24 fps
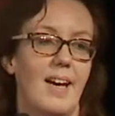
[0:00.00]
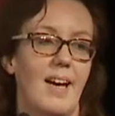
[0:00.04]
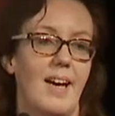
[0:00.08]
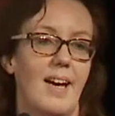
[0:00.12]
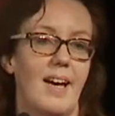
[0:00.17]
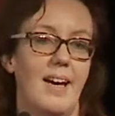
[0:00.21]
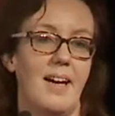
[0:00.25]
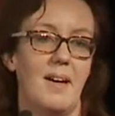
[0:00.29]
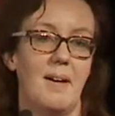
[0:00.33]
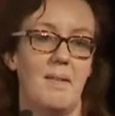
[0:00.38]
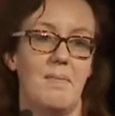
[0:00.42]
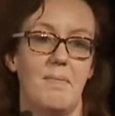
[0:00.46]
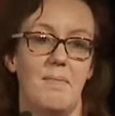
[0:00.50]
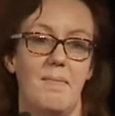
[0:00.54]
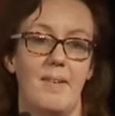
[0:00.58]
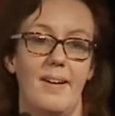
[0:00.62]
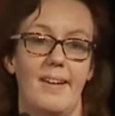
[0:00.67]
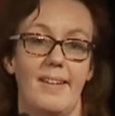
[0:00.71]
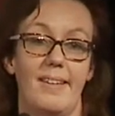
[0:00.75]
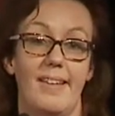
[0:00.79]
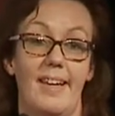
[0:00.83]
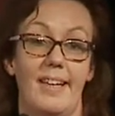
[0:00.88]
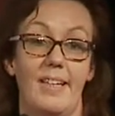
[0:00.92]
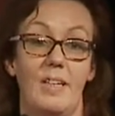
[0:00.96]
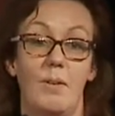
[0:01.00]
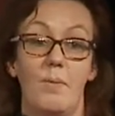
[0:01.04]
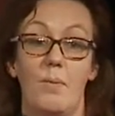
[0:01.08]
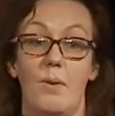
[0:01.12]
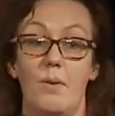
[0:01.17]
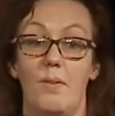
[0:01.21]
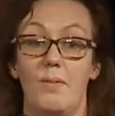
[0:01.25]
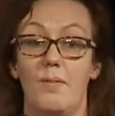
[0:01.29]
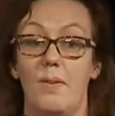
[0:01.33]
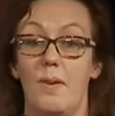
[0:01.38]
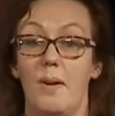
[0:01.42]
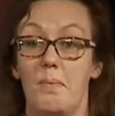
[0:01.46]
Um, and thank you
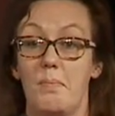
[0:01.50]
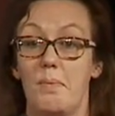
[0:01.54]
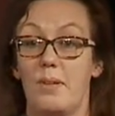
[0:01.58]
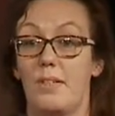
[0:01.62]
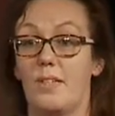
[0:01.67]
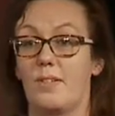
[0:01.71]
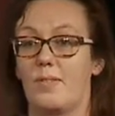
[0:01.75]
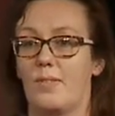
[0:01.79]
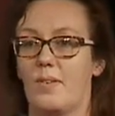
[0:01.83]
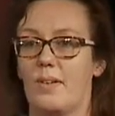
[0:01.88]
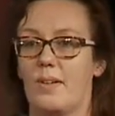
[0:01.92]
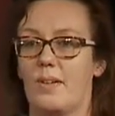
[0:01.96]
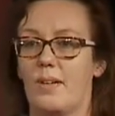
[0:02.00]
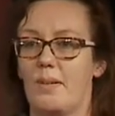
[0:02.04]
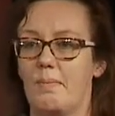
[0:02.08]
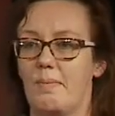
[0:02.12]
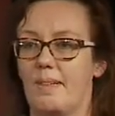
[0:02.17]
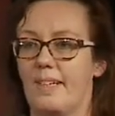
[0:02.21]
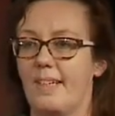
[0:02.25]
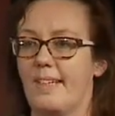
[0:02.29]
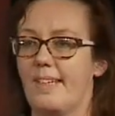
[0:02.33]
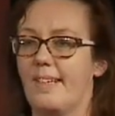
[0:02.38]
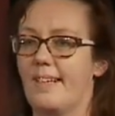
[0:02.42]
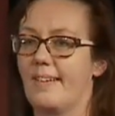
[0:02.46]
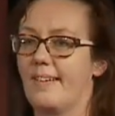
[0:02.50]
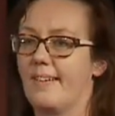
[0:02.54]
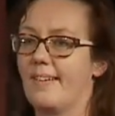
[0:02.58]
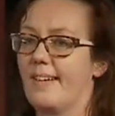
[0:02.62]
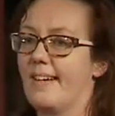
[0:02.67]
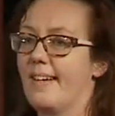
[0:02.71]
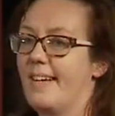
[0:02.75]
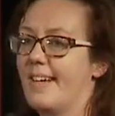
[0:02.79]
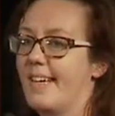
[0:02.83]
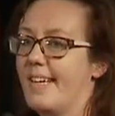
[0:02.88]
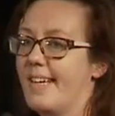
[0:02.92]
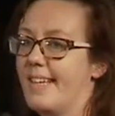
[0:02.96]
all very much for coming in here
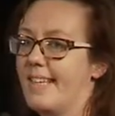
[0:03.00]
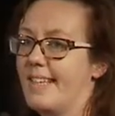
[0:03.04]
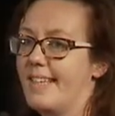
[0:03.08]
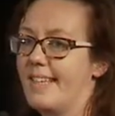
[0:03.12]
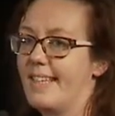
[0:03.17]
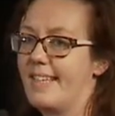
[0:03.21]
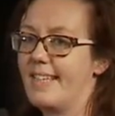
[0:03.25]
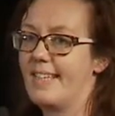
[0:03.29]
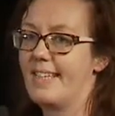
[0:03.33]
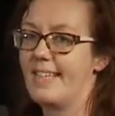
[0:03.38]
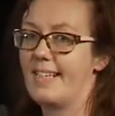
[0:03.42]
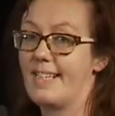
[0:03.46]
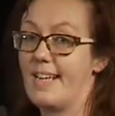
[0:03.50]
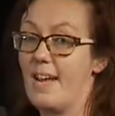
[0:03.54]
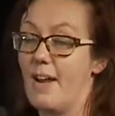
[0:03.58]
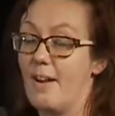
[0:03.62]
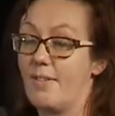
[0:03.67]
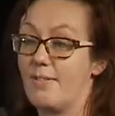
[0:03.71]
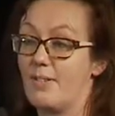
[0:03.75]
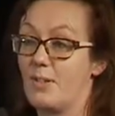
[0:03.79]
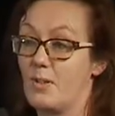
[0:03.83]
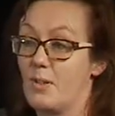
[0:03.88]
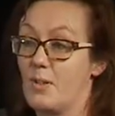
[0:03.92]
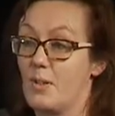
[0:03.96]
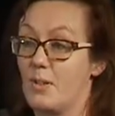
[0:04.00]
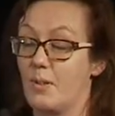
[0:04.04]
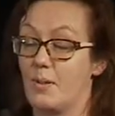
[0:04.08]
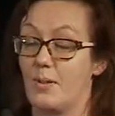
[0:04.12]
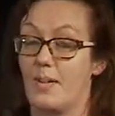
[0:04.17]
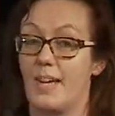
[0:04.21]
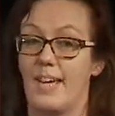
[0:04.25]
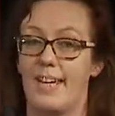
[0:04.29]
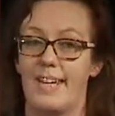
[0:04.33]
this afternoon.